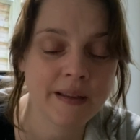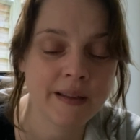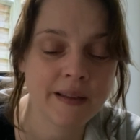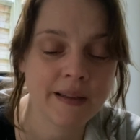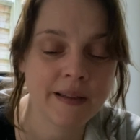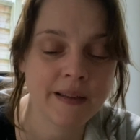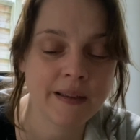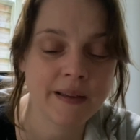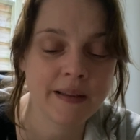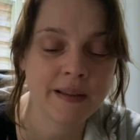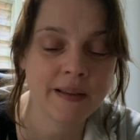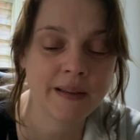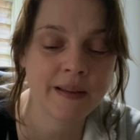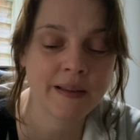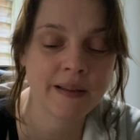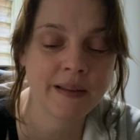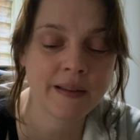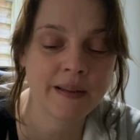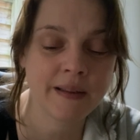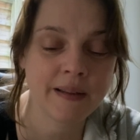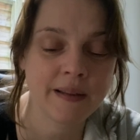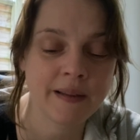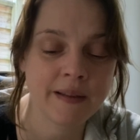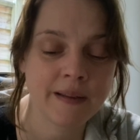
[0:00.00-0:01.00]

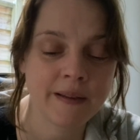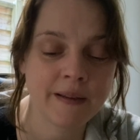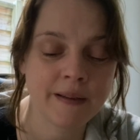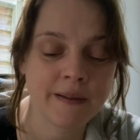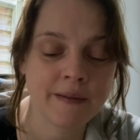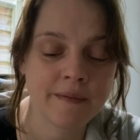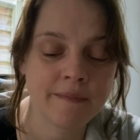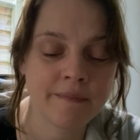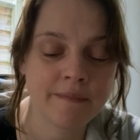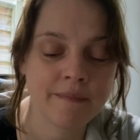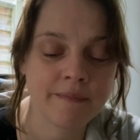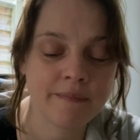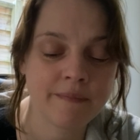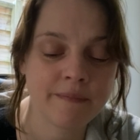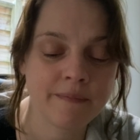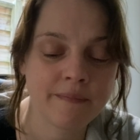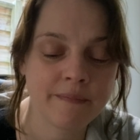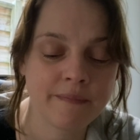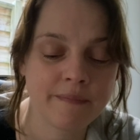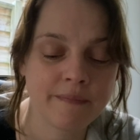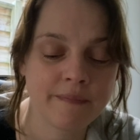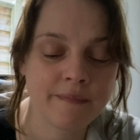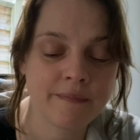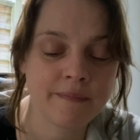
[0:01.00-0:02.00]

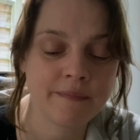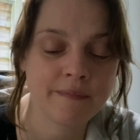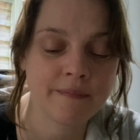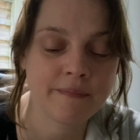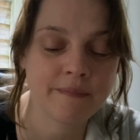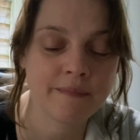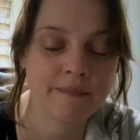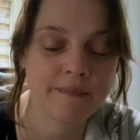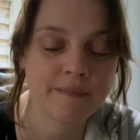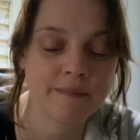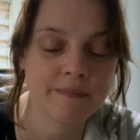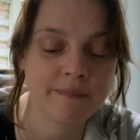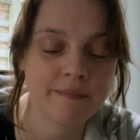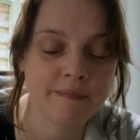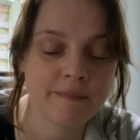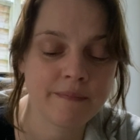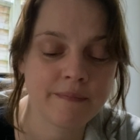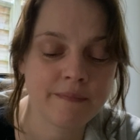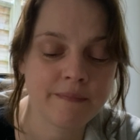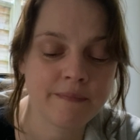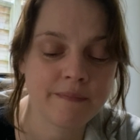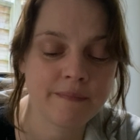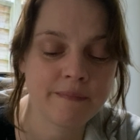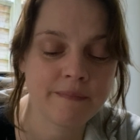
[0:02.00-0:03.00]

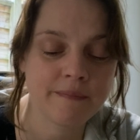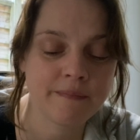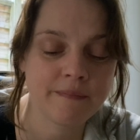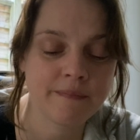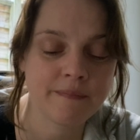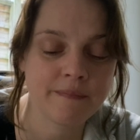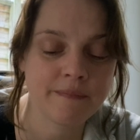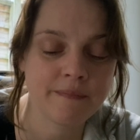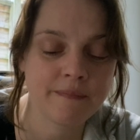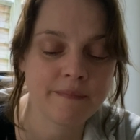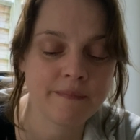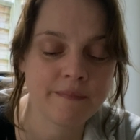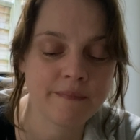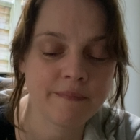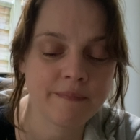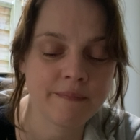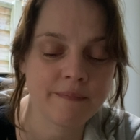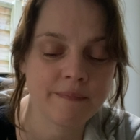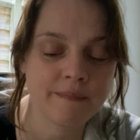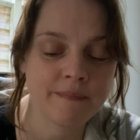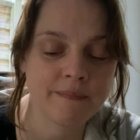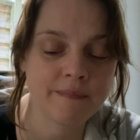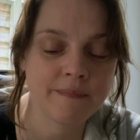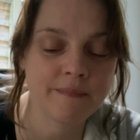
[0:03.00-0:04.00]

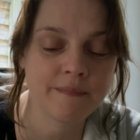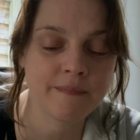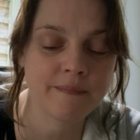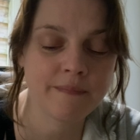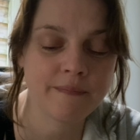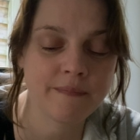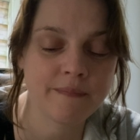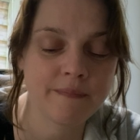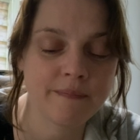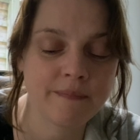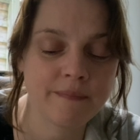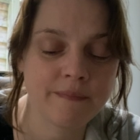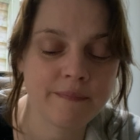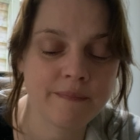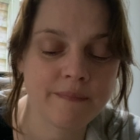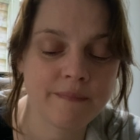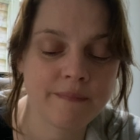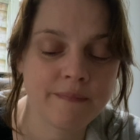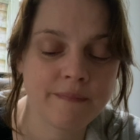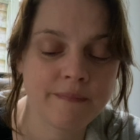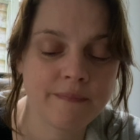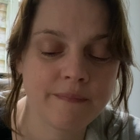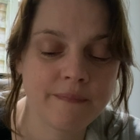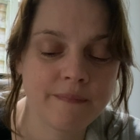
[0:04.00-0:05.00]

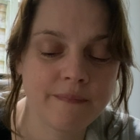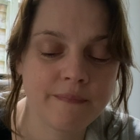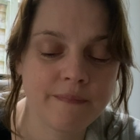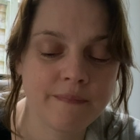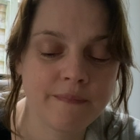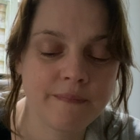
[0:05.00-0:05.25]
Nothing is said.